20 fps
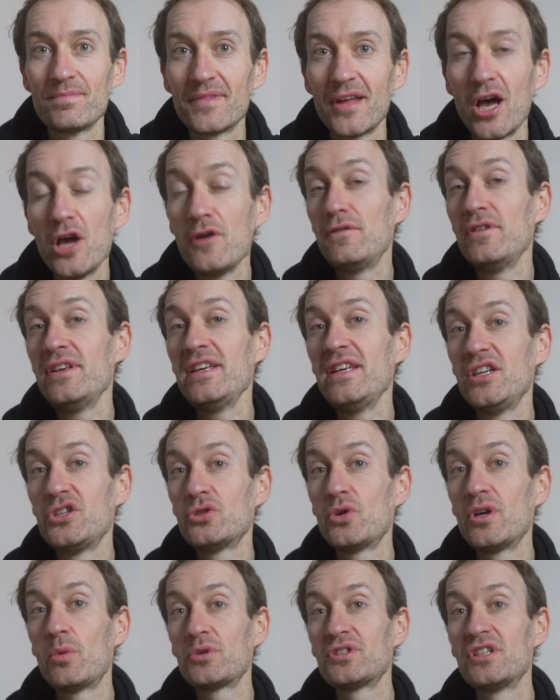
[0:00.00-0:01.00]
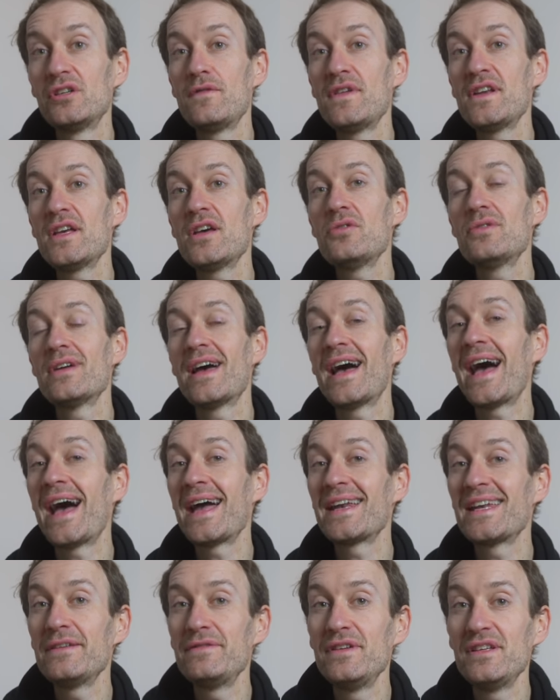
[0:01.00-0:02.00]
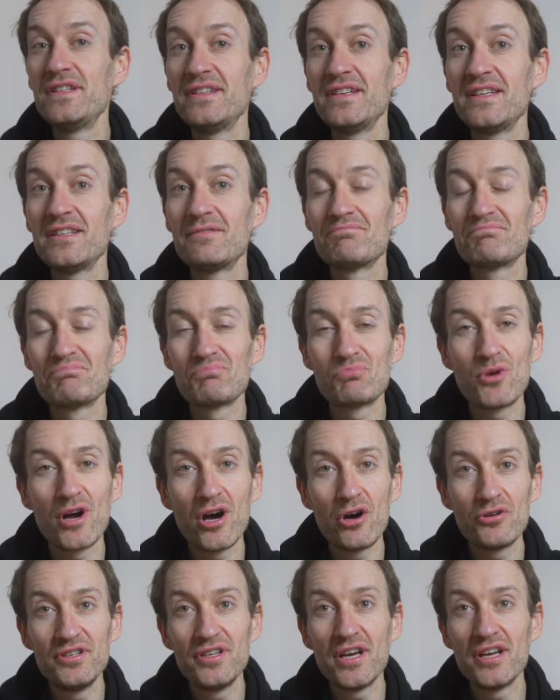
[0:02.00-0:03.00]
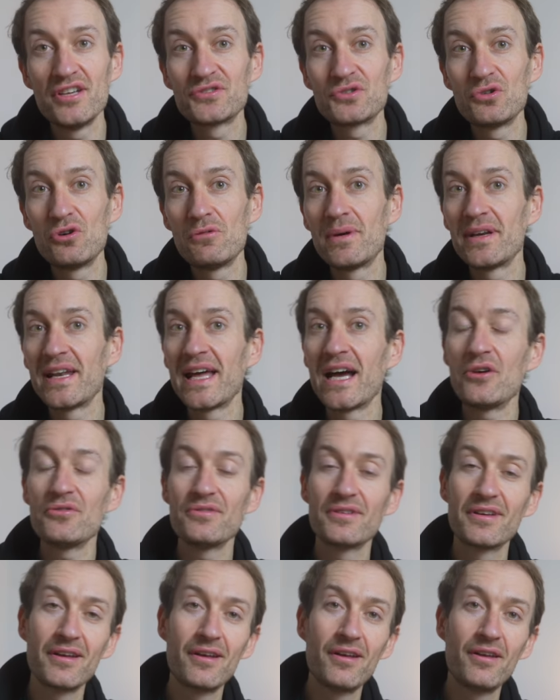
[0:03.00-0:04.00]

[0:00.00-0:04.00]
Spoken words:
Hopefully you enjoyed watching the video, and if you did, well, you know the score by now.